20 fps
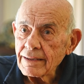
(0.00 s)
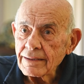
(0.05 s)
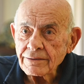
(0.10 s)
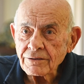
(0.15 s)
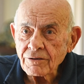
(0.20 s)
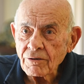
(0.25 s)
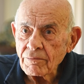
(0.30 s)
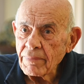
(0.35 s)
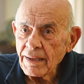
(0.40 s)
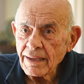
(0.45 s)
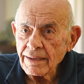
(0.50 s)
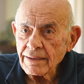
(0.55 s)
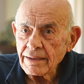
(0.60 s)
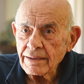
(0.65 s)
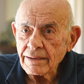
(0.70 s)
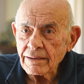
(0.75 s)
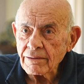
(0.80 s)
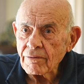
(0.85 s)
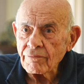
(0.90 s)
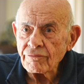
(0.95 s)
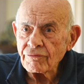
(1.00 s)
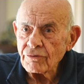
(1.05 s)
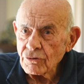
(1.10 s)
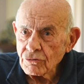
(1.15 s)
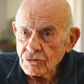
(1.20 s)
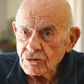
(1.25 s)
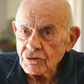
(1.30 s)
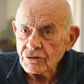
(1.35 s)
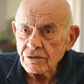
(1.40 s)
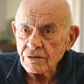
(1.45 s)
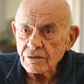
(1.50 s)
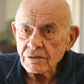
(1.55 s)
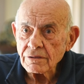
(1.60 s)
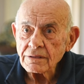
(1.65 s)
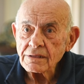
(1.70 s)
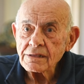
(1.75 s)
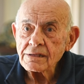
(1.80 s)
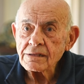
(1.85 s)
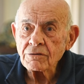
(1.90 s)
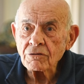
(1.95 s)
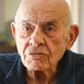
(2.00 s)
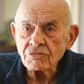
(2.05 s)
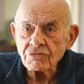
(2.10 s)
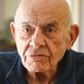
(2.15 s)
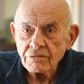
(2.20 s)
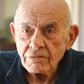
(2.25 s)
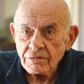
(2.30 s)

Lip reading: the bank refused to